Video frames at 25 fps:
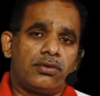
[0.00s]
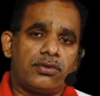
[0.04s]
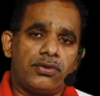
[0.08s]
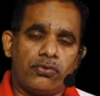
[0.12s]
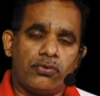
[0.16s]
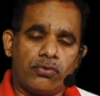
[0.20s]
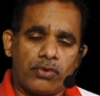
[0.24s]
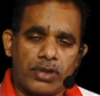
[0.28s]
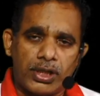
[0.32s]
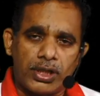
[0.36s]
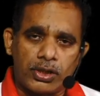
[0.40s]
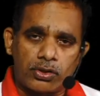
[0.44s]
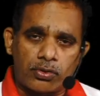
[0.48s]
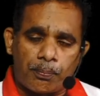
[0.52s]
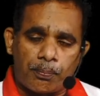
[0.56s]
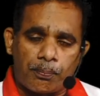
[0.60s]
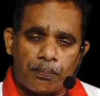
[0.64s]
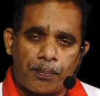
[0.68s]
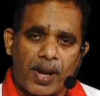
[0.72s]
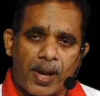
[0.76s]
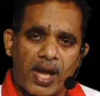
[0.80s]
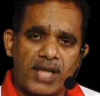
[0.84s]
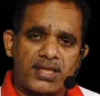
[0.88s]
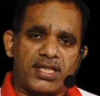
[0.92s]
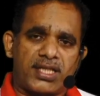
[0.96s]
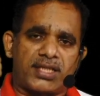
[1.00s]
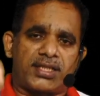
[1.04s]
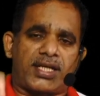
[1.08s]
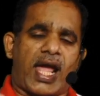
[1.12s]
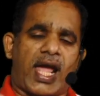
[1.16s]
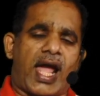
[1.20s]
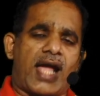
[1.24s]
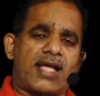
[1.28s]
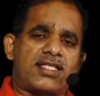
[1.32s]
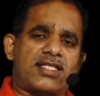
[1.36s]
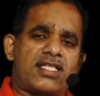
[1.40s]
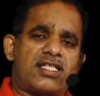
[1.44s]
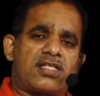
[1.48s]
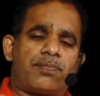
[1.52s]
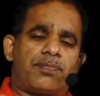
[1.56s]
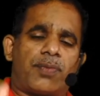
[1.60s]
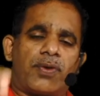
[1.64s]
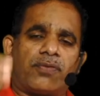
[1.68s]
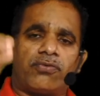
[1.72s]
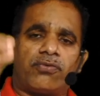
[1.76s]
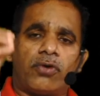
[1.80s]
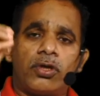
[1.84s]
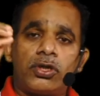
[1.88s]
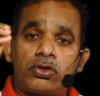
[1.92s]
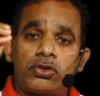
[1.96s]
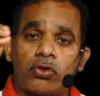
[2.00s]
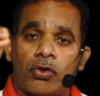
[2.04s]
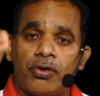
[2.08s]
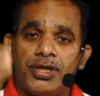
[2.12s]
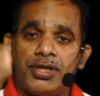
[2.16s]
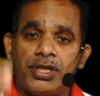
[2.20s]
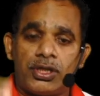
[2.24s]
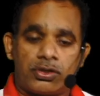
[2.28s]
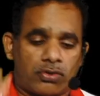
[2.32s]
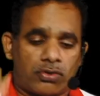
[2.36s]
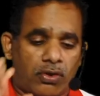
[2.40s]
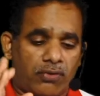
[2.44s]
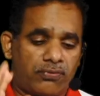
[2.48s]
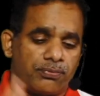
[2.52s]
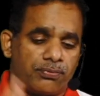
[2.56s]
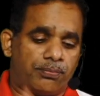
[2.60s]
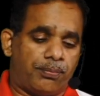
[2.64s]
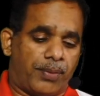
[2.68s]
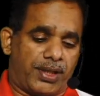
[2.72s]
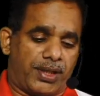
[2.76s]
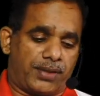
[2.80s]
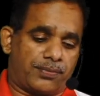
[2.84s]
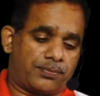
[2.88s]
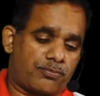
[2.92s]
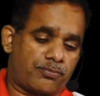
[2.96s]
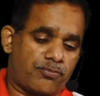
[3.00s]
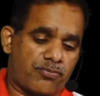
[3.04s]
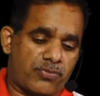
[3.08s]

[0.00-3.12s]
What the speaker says: you need to pay the taxes before 20th of May.